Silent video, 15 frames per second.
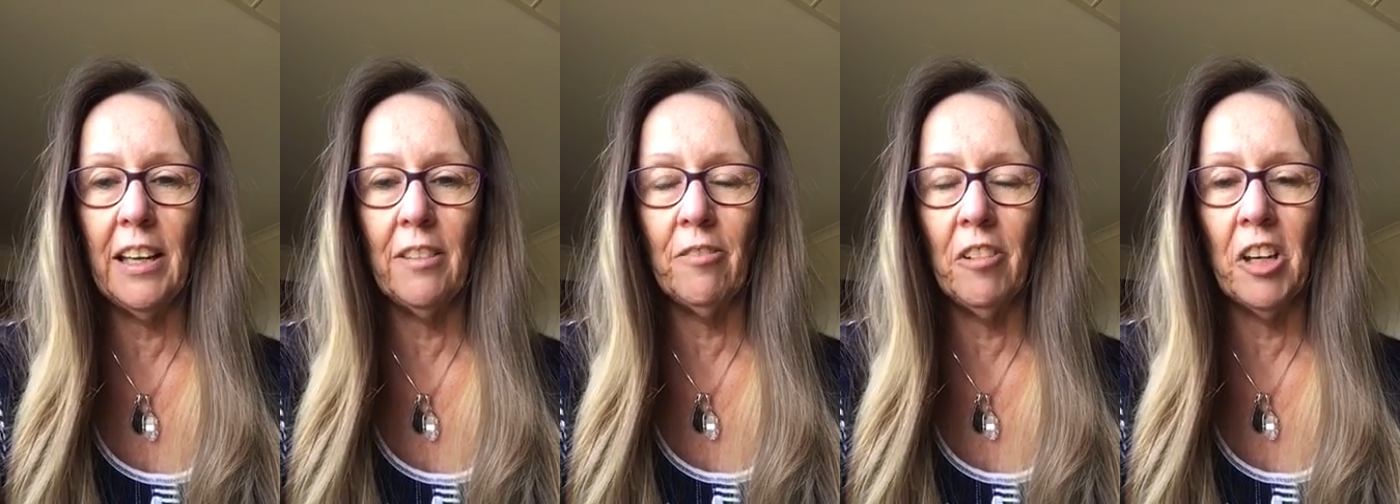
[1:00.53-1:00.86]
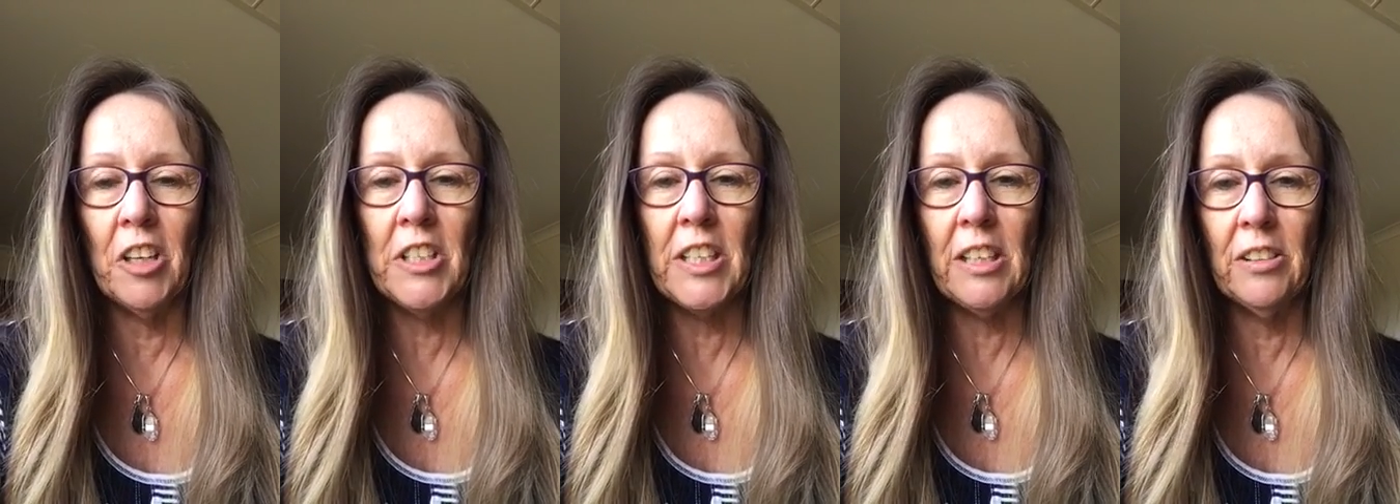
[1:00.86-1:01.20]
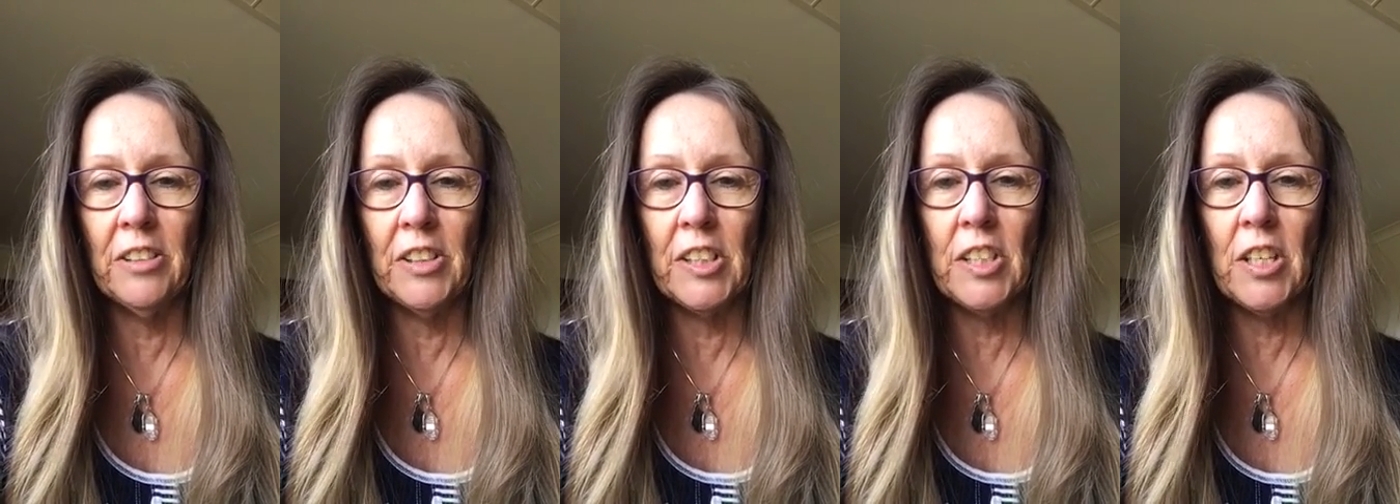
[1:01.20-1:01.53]
and rising
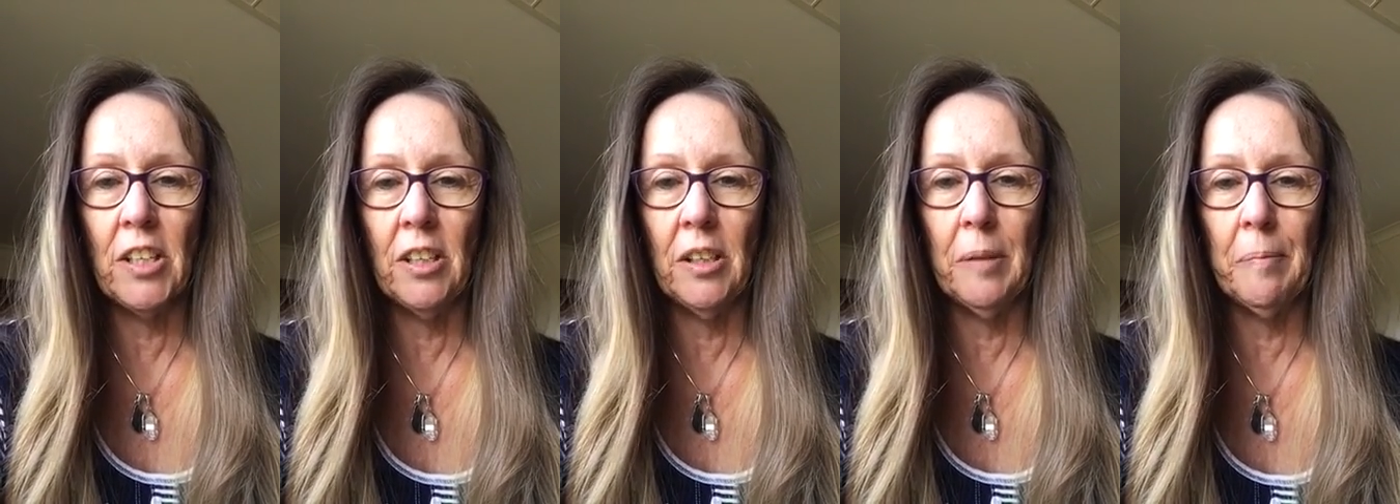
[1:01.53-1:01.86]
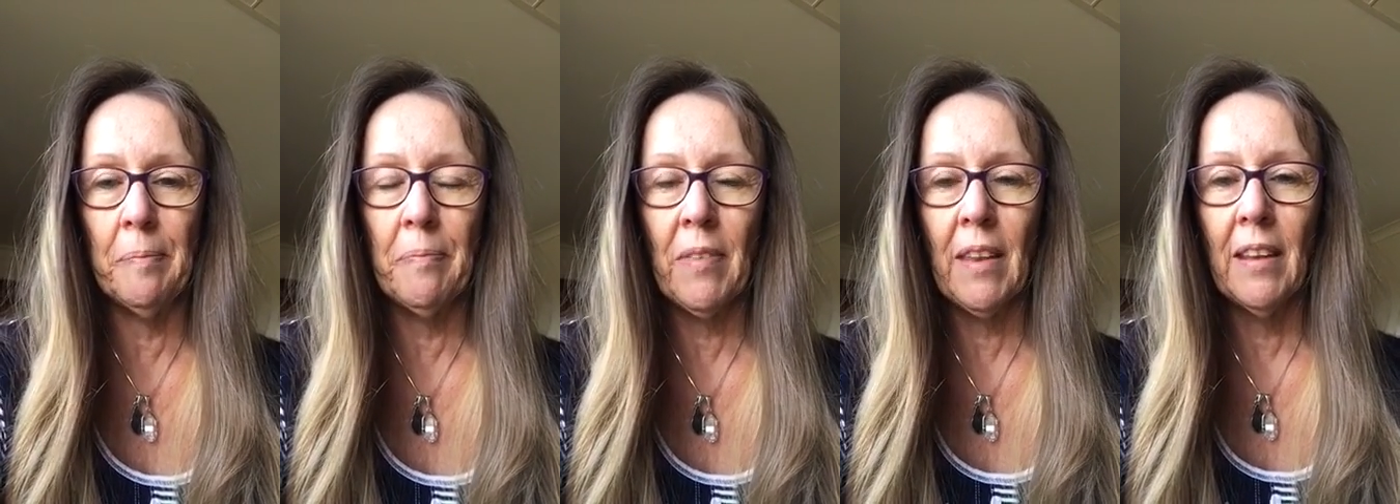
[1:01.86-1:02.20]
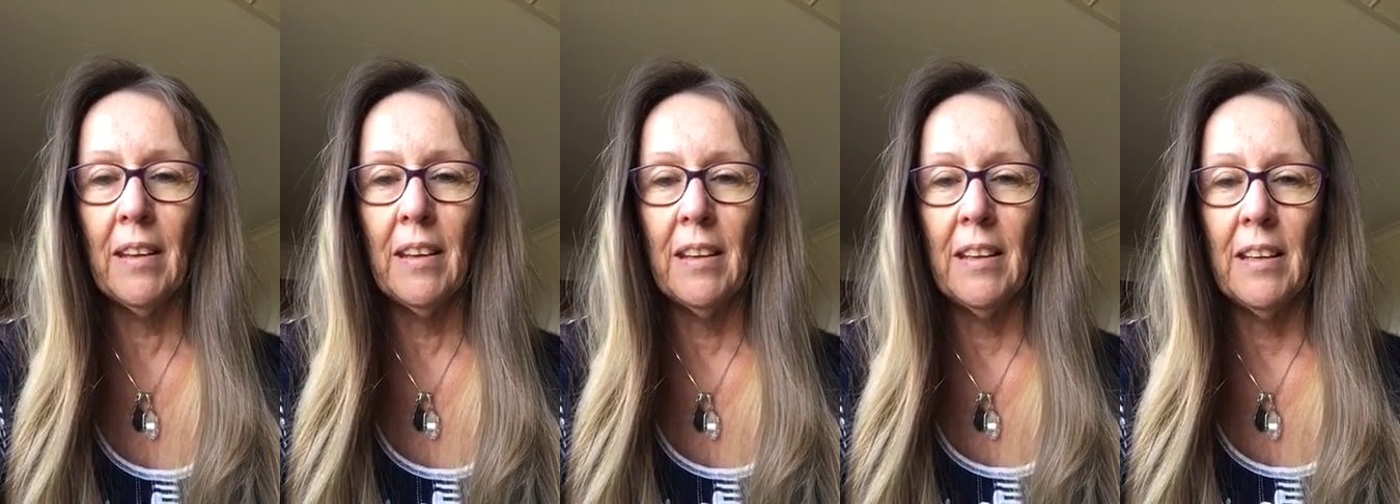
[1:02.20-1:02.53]
all the time.
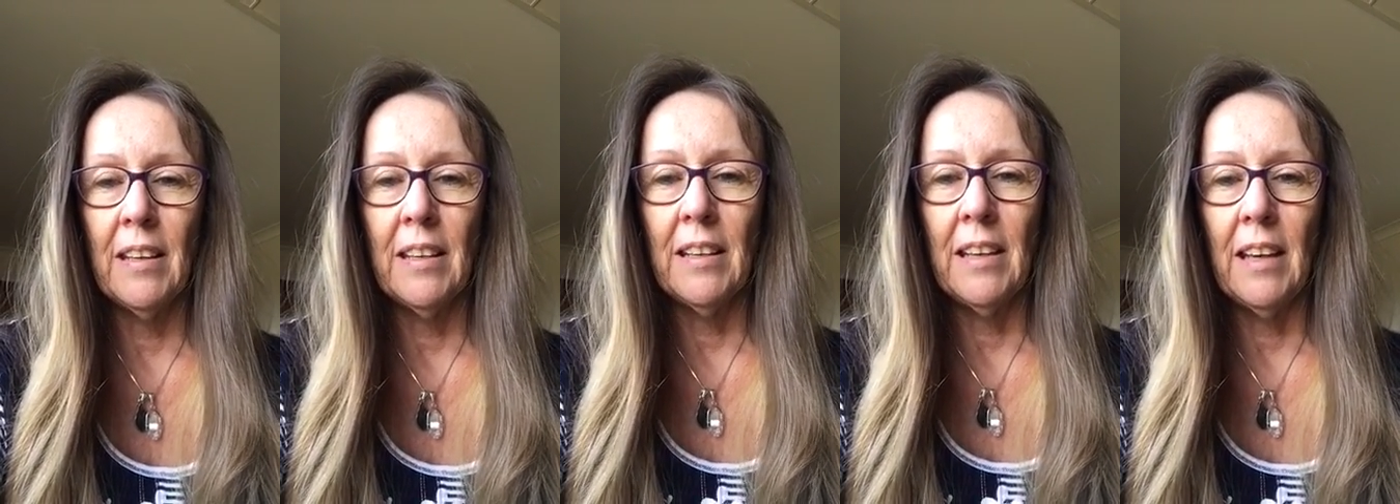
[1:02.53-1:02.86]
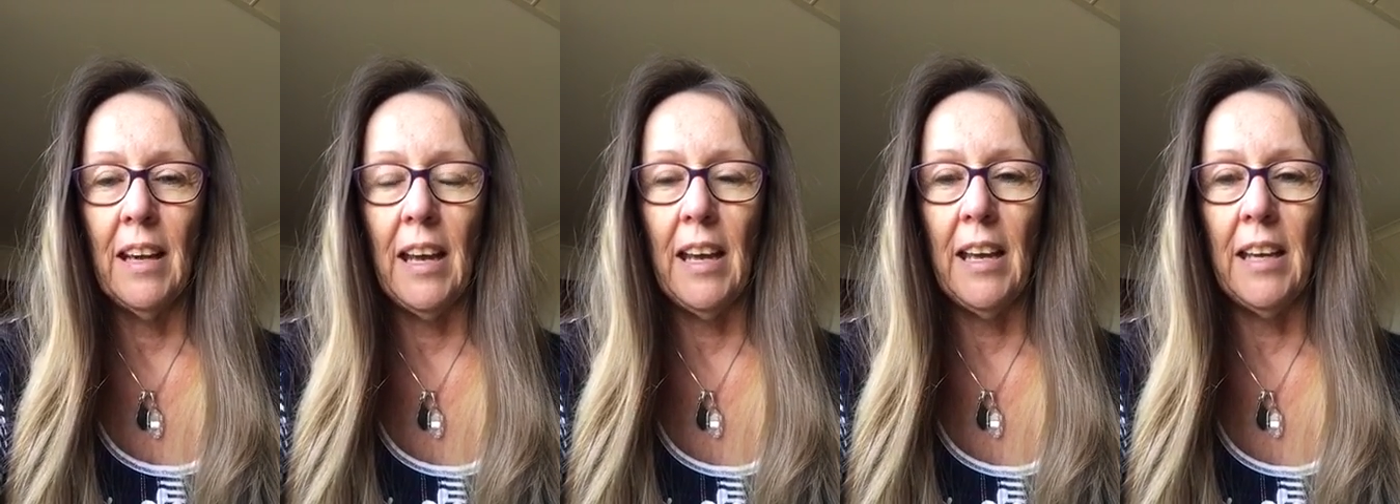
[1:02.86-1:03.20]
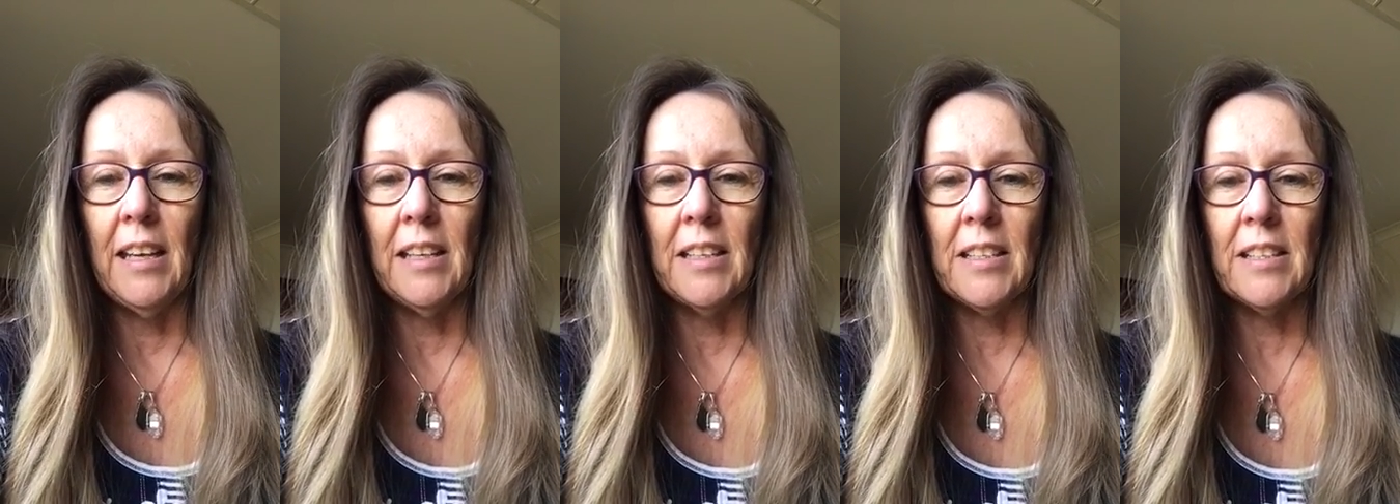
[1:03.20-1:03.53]

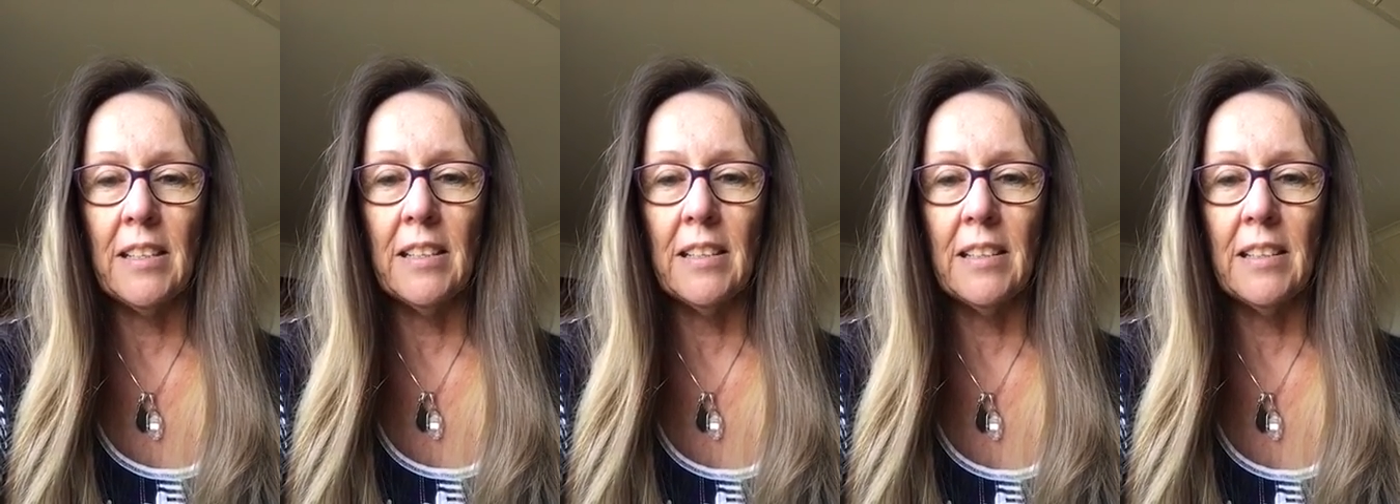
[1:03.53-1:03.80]
And